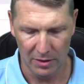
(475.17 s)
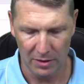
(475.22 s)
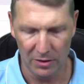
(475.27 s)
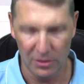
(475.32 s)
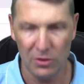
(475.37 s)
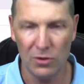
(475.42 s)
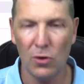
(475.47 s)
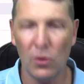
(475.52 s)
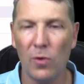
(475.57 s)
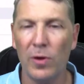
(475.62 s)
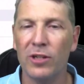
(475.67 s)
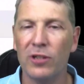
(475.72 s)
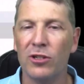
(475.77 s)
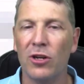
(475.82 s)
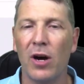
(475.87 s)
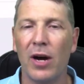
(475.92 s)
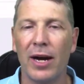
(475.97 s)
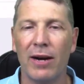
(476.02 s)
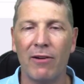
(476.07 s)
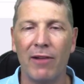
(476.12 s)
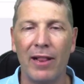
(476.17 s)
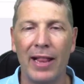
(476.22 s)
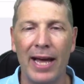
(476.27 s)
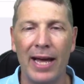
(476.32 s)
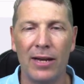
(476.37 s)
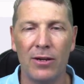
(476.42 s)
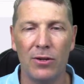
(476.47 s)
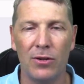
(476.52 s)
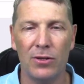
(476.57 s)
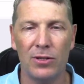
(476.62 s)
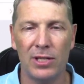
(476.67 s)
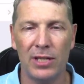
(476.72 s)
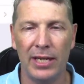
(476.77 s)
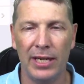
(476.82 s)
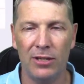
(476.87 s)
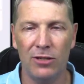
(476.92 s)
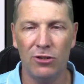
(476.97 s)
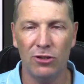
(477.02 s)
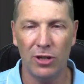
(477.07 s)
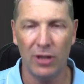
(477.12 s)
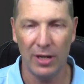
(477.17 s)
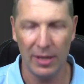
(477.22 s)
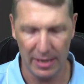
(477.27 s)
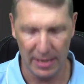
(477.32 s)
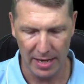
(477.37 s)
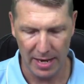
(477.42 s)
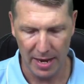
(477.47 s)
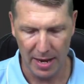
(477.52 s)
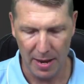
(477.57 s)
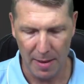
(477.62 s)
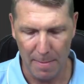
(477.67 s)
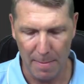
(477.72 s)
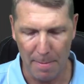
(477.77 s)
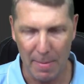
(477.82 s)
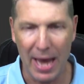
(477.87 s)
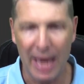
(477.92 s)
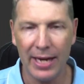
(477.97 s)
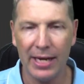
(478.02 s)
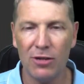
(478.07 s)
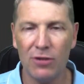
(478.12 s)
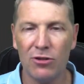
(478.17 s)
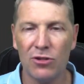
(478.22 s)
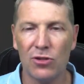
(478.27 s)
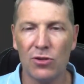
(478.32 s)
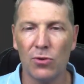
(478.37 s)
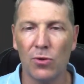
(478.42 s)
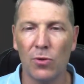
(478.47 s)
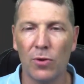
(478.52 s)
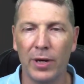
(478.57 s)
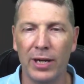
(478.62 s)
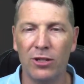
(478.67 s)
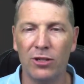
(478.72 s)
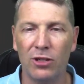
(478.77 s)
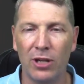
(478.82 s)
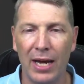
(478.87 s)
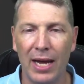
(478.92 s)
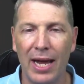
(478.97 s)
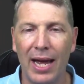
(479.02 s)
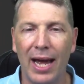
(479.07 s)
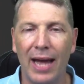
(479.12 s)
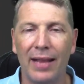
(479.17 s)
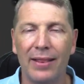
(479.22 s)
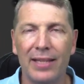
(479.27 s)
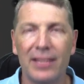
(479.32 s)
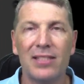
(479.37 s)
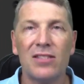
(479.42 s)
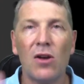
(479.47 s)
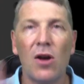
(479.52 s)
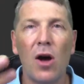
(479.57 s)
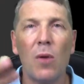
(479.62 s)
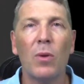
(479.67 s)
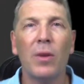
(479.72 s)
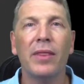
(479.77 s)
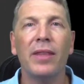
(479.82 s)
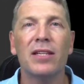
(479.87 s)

storage and iCloud usage, manage storage, and this time when